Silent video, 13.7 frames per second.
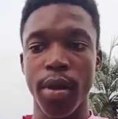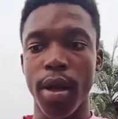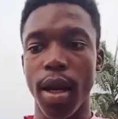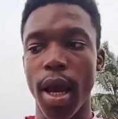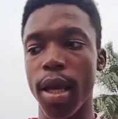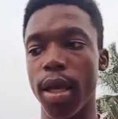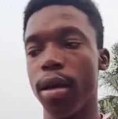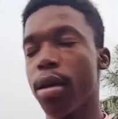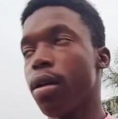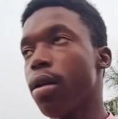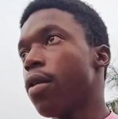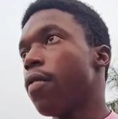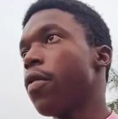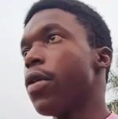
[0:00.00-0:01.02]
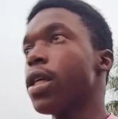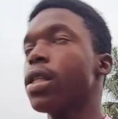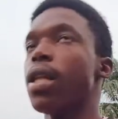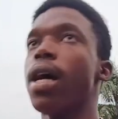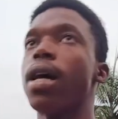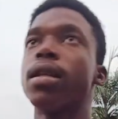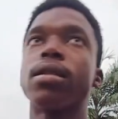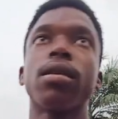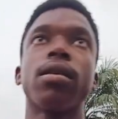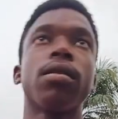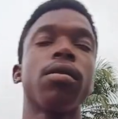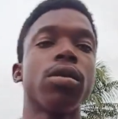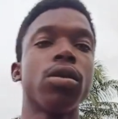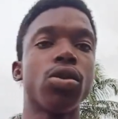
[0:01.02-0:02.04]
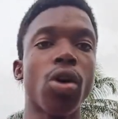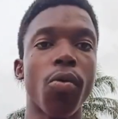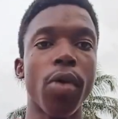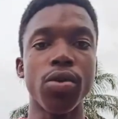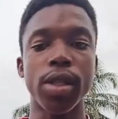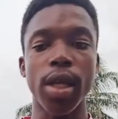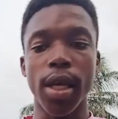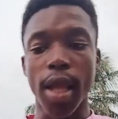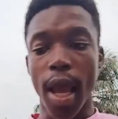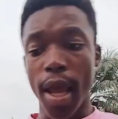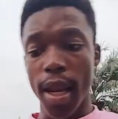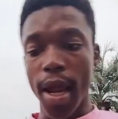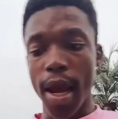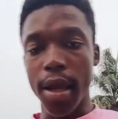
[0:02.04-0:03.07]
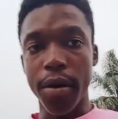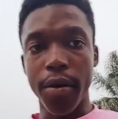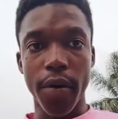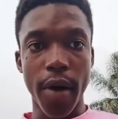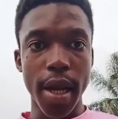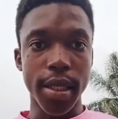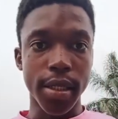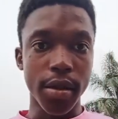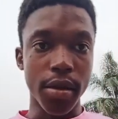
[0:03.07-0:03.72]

Like, for instance, someone used a headline, right?